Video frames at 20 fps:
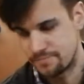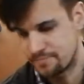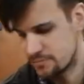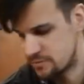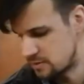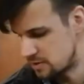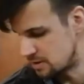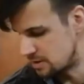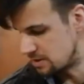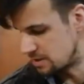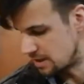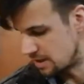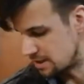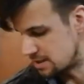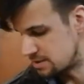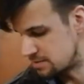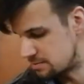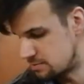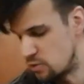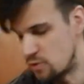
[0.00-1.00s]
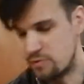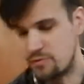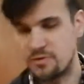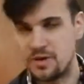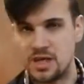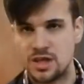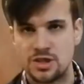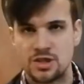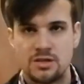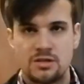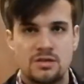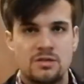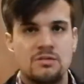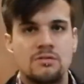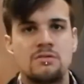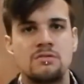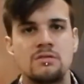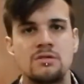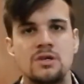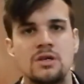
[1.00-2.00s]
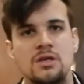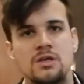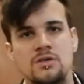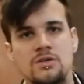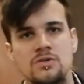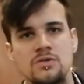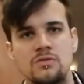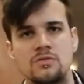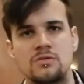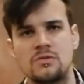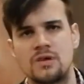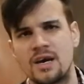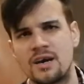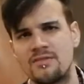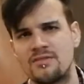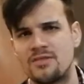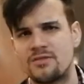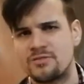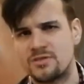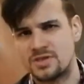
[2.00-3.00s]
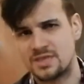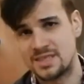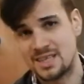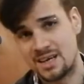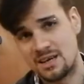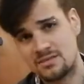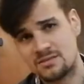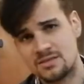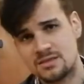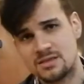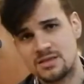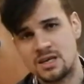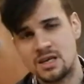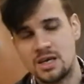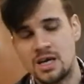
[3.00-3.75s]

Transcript: So that's more featured to have different sounds,